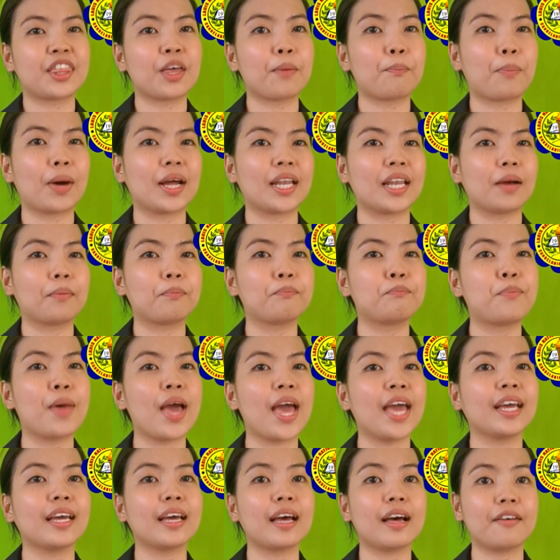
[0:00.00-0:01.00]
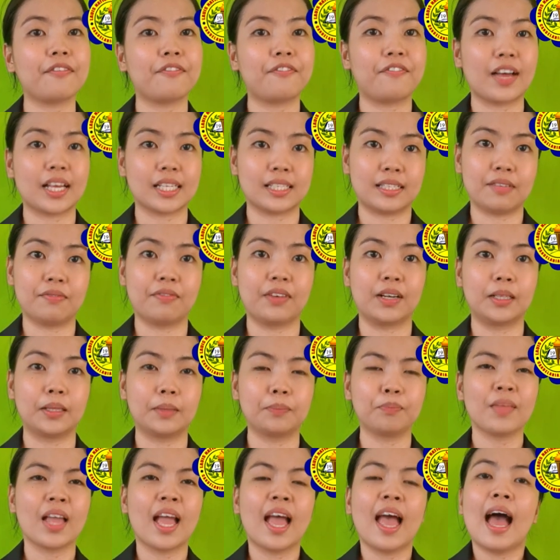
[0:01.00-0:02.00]
the Panagbenga
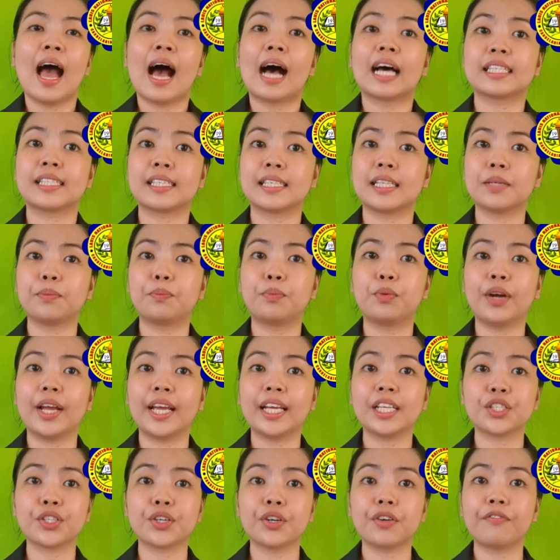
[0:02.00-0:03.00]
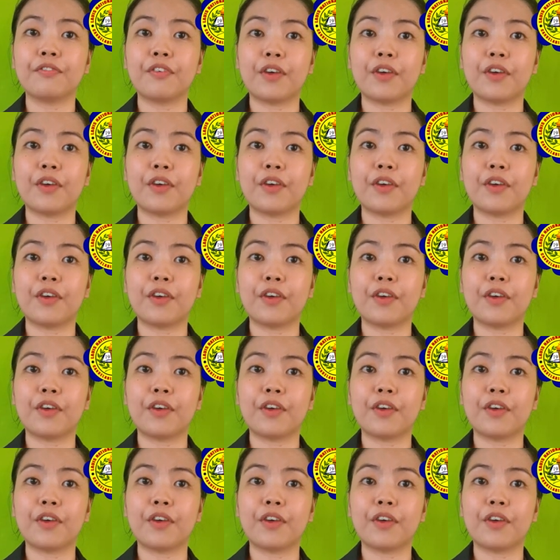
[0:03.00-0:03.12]
Festival, a celebration